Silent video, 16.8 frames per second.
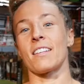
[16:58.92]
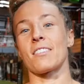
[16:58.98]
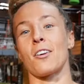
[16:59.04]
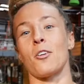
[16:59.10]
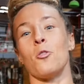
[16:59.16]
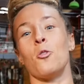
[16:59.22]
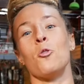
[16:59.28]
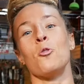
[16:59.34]

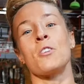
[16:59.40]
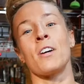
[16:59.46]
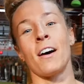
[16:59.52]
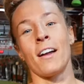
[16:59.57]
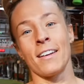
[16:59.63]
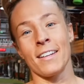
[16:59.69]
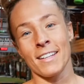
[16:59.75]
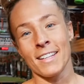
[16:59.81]
So all
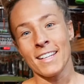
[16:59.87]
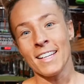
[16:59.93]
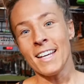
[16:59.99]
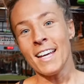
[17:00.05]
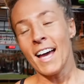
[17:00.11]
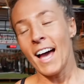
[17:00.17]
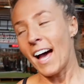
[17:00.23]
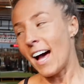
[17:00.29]
done.
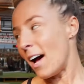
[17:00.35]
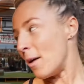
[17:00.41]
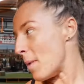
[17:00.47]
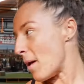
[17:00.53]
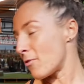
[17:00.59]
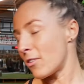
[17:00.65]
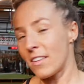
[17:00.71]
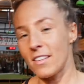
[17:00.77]

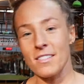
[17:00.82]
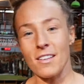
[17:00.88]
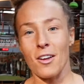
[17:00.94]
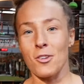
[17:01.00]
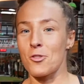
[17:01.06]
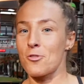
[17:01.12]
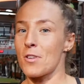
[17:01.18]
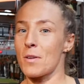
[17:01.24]
Everything's
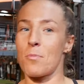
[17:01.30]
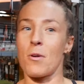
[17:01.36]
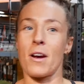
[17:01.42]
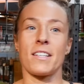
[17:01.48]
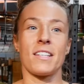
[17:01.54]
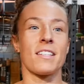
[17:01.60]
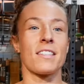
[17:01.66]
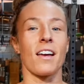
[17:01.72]
done, strict
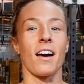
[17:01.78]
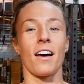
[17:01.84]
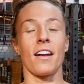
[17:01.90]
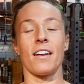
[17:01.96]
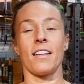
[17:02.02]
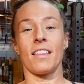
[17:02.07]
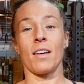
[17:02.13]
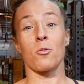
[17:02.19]
press is
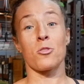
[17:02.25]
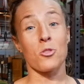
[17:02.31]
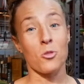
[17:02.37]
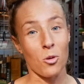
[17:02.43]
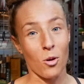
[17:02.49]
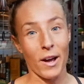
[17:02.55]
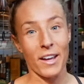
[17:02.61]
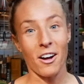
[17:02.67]
done. That was
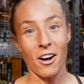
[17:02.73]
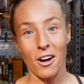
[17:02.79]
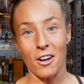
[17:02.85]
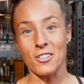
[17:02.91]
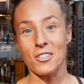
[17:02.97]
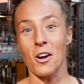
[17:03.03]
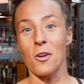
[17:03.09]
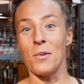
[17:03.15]
quite
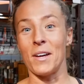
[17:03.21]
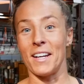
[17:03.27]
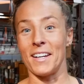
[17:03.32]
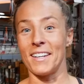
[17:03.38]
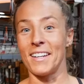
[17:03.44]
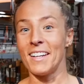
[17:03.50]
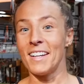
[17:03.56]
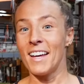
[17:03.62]
hard going,